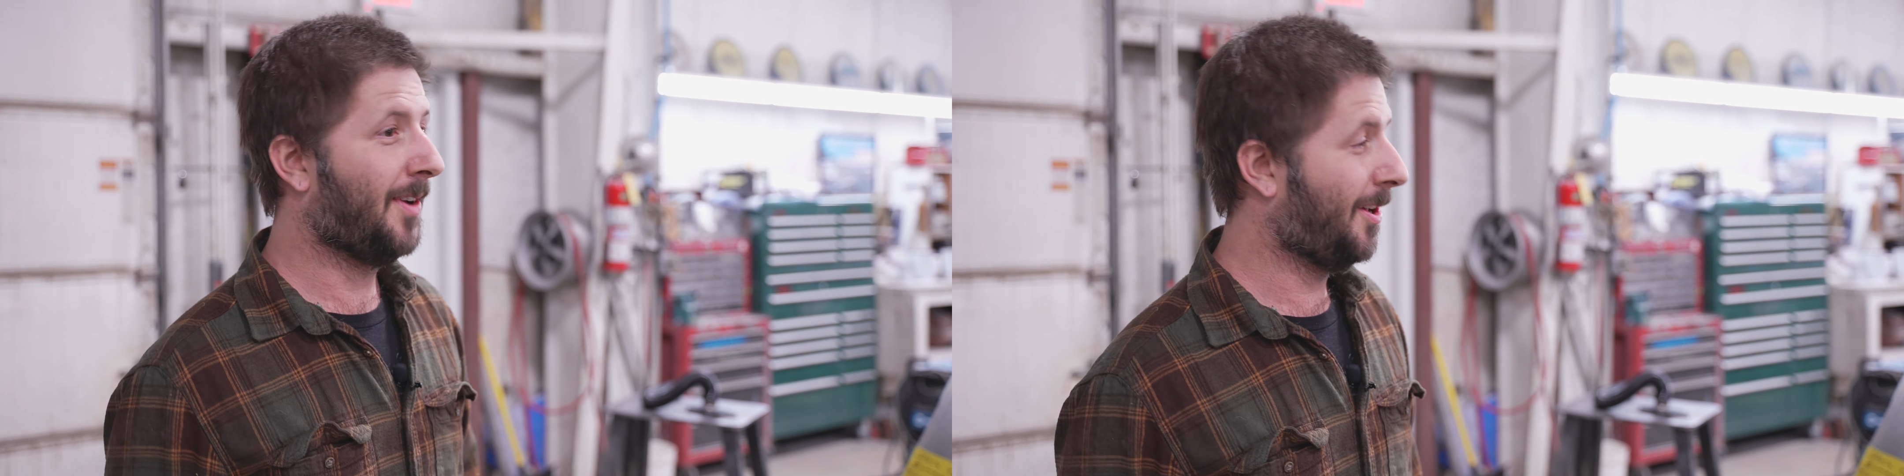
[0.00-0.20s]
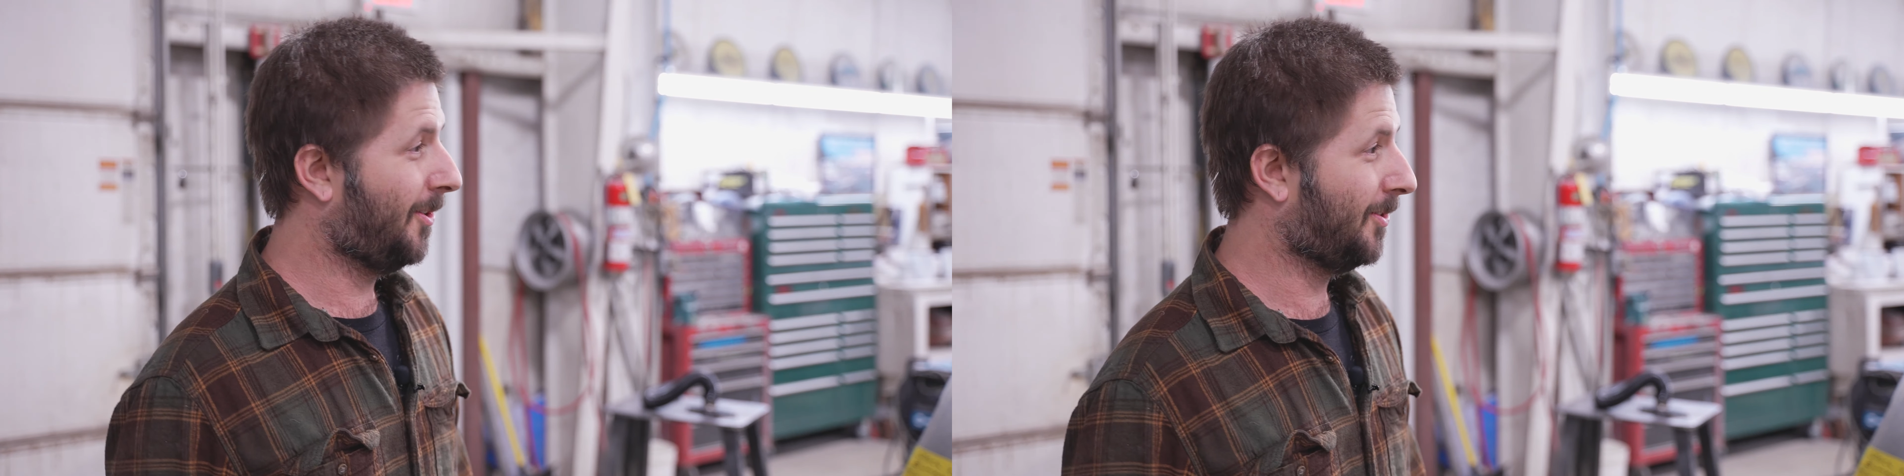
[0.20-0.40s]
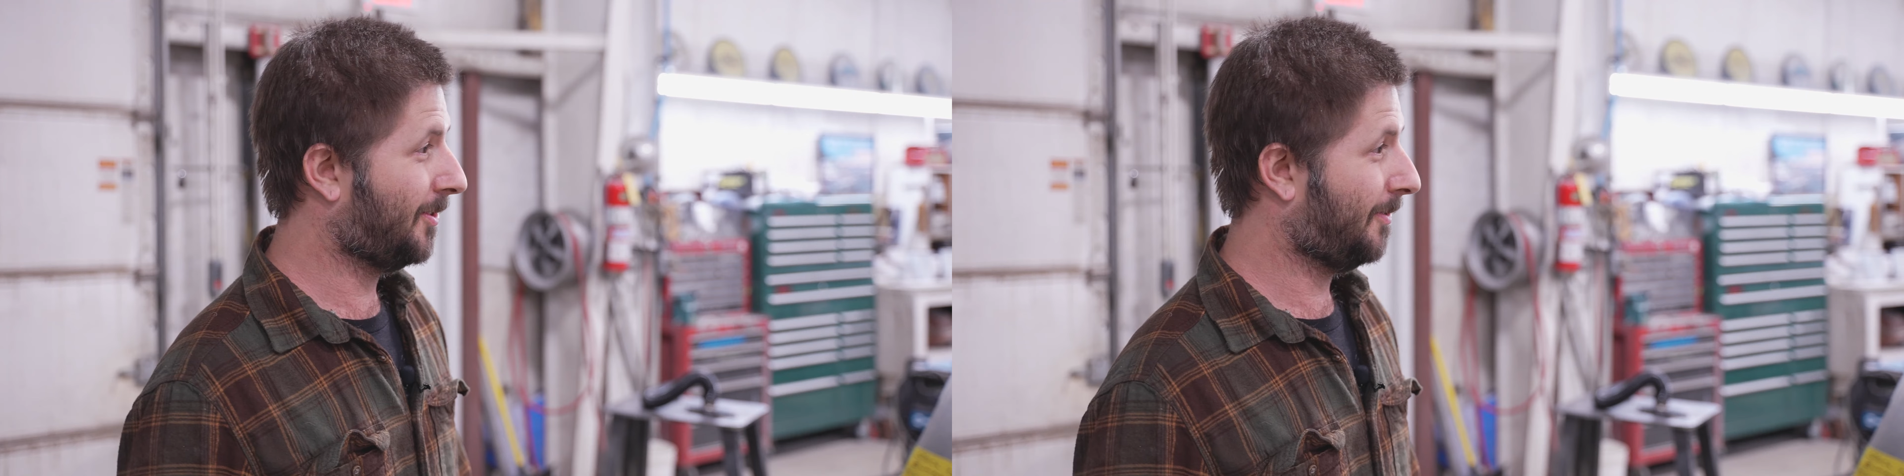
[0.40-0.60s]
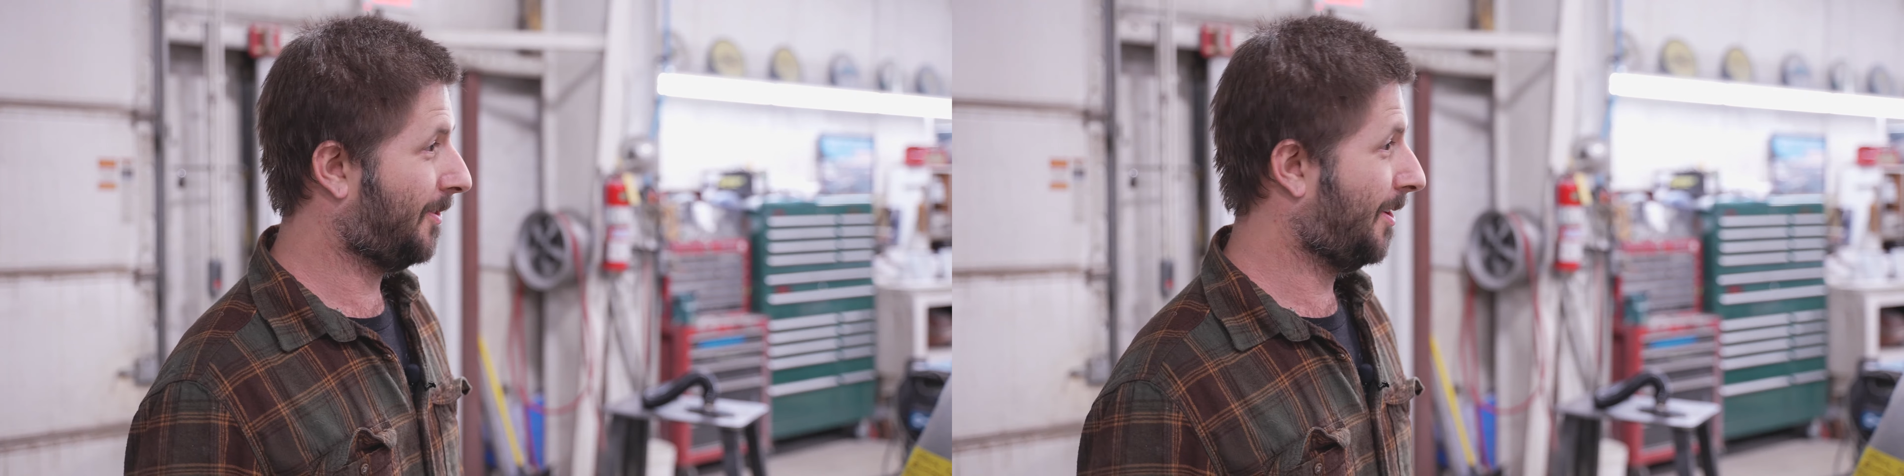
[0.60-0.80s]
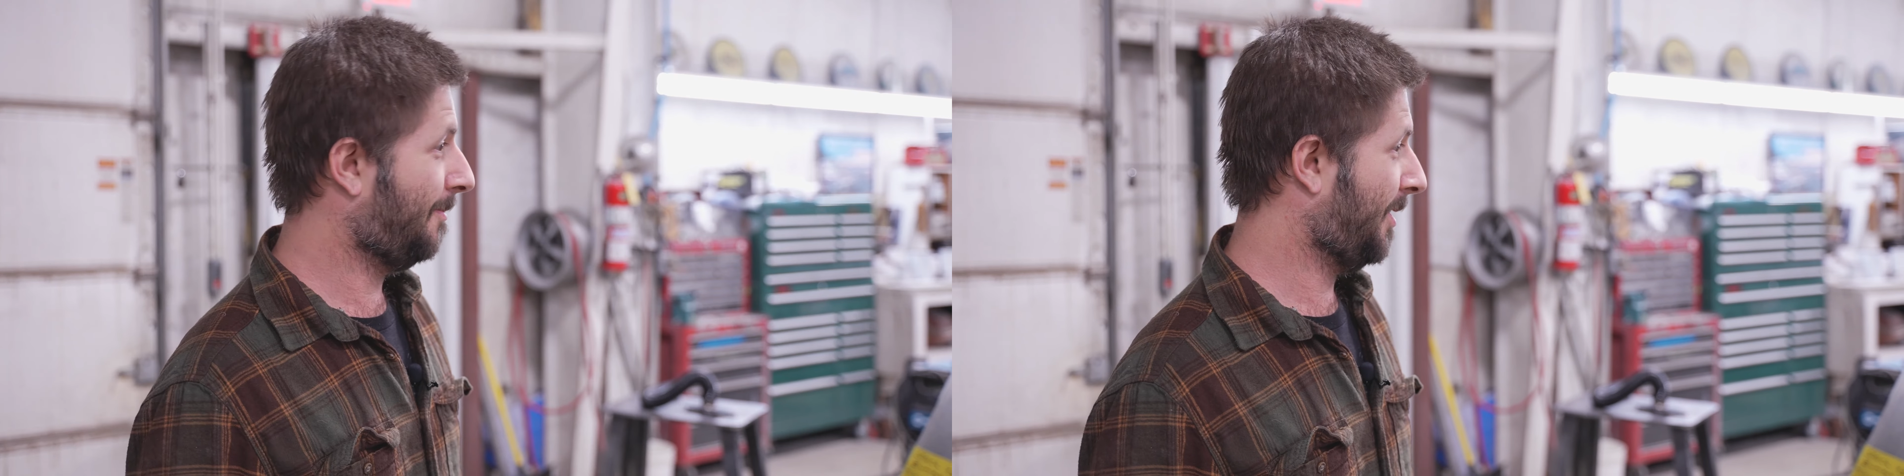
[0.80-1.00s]
videos
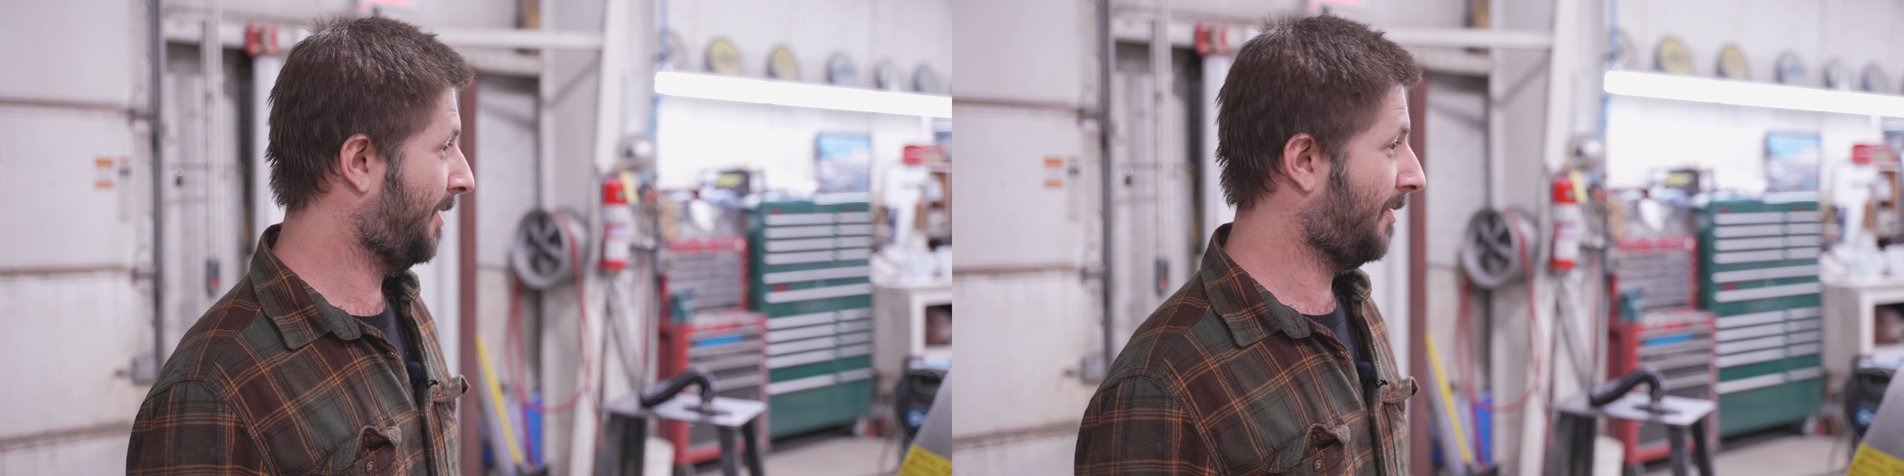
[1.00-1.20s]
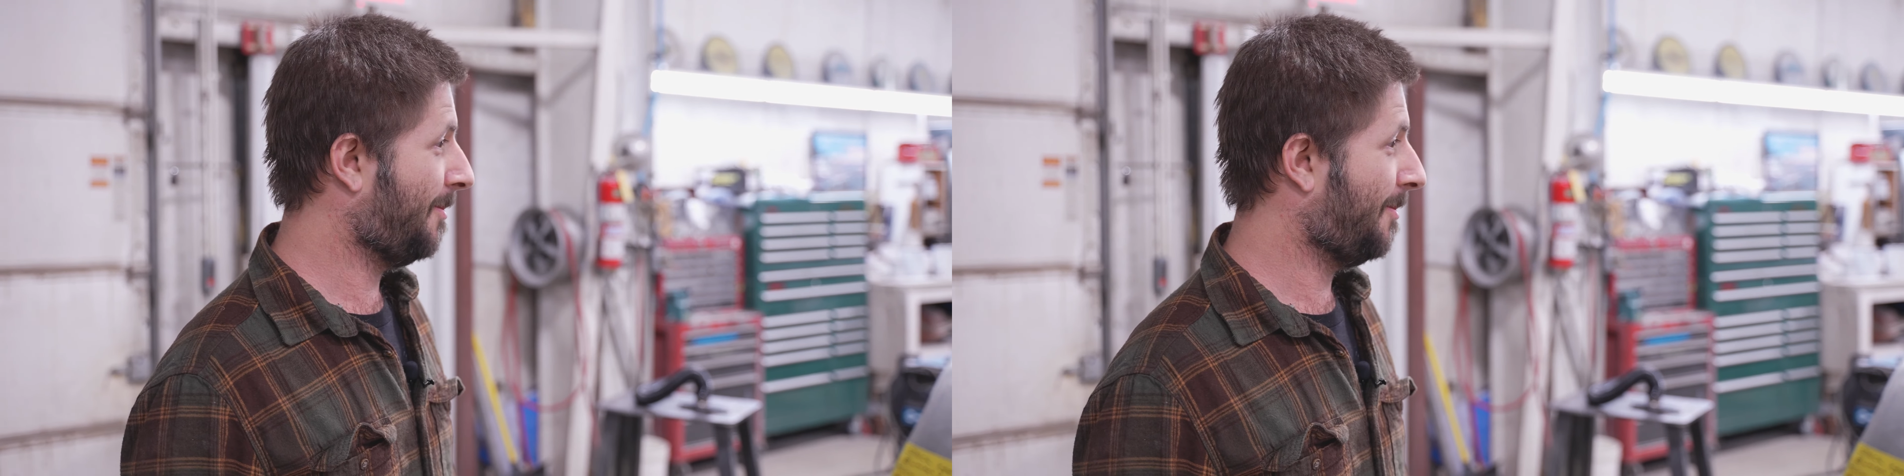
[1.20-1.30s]
from